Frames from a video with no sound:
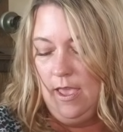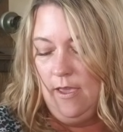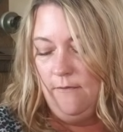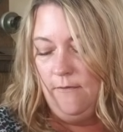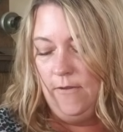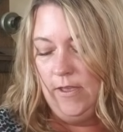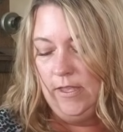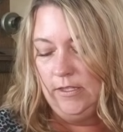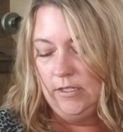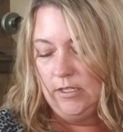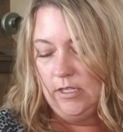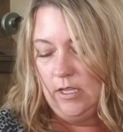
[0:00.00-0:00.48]

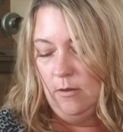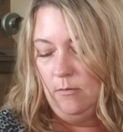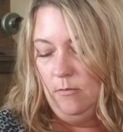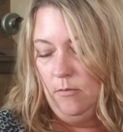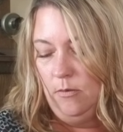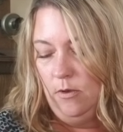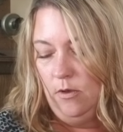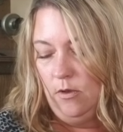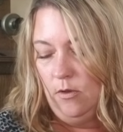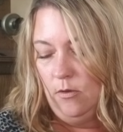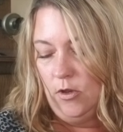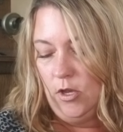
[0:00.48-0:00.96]
Vince
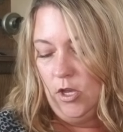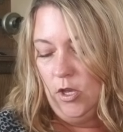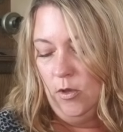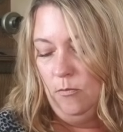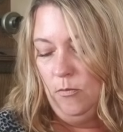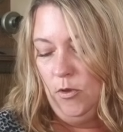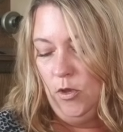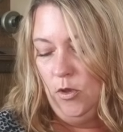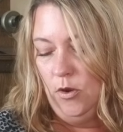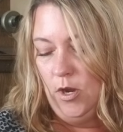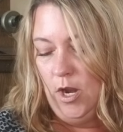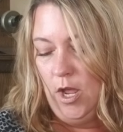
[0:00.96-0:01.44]

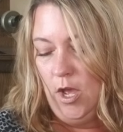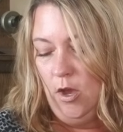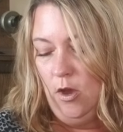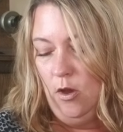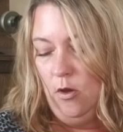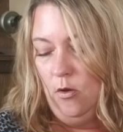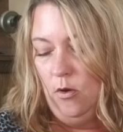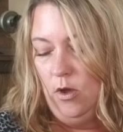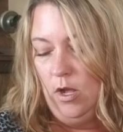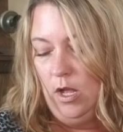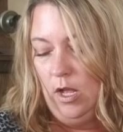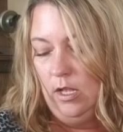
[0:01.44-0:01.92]

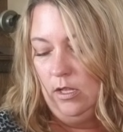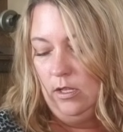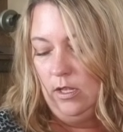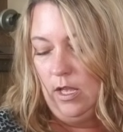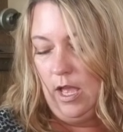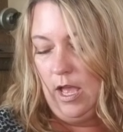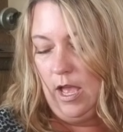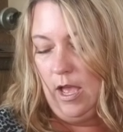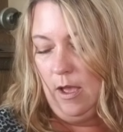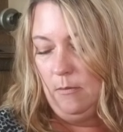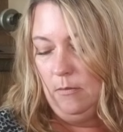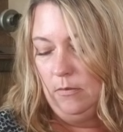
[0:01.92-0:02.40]
Camuto
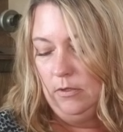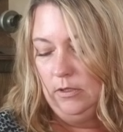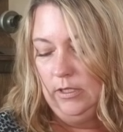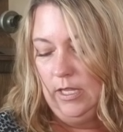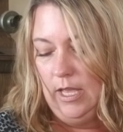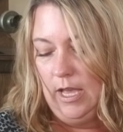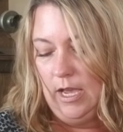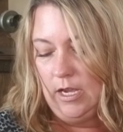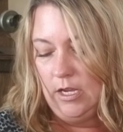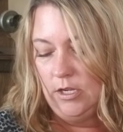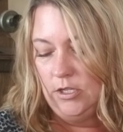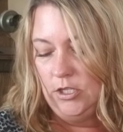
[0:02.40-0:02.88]

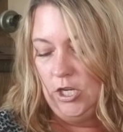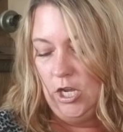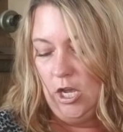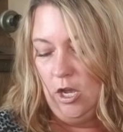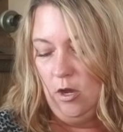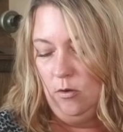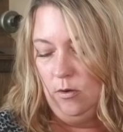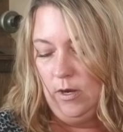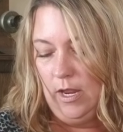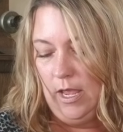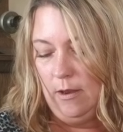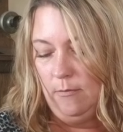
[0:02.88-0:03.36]
Luck
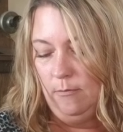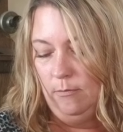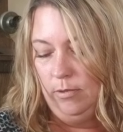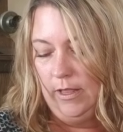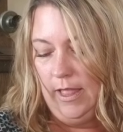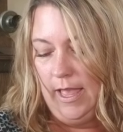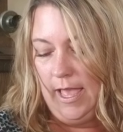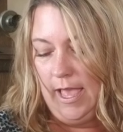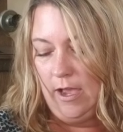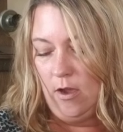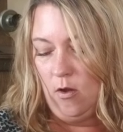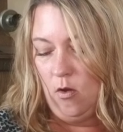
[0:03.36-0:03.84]
Tote in
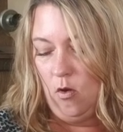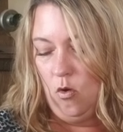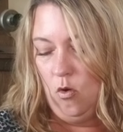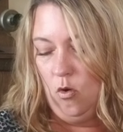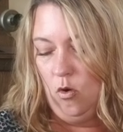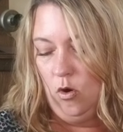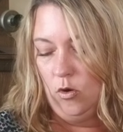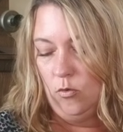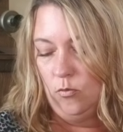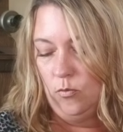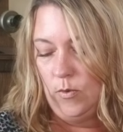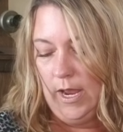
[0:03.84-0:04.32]
black
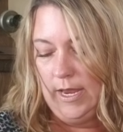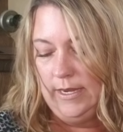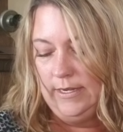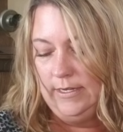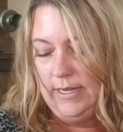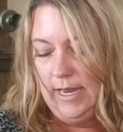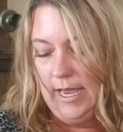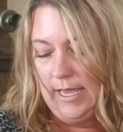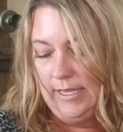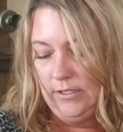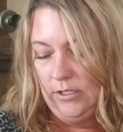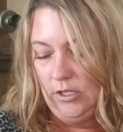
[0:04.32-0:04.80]
or red
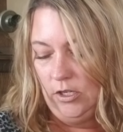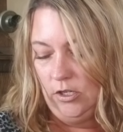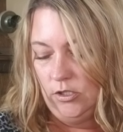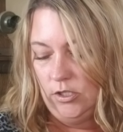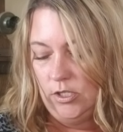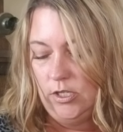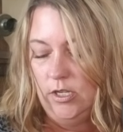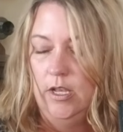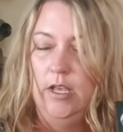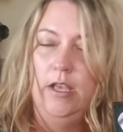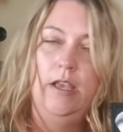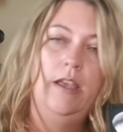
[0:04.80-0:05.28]

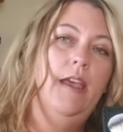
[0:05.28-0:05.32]
desert,